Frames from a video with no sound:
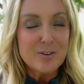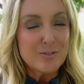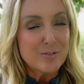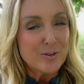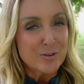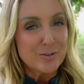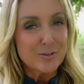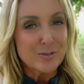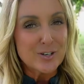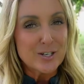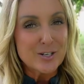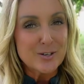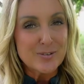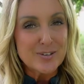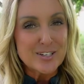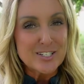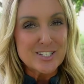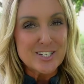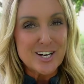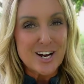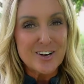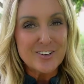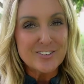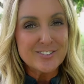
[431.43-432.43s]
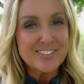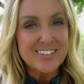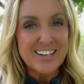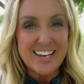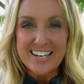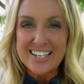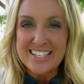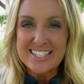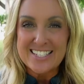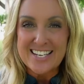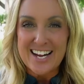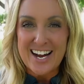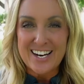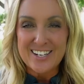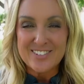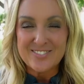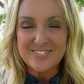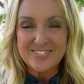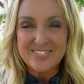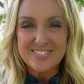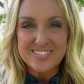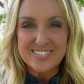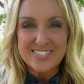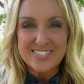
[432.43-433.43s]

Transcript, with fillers: Feel free to reach out anytime.